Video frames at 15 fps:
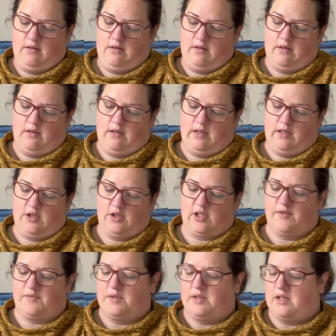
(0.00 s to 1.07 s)
Yeah, it just
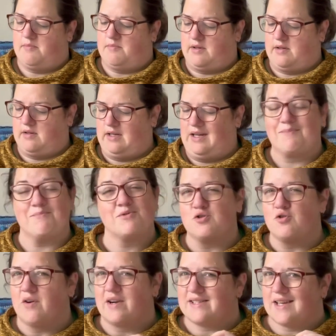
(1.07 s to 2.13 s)
gives me a number. I'm
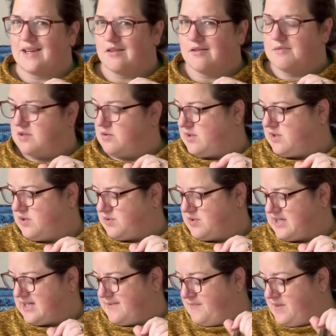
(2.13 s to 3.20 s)
sure it said almond when I
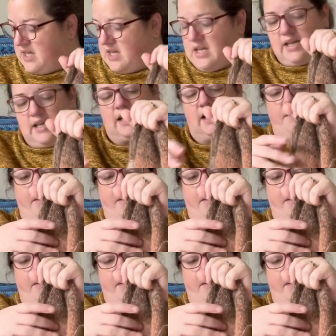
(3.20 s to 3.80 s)
ordered it. But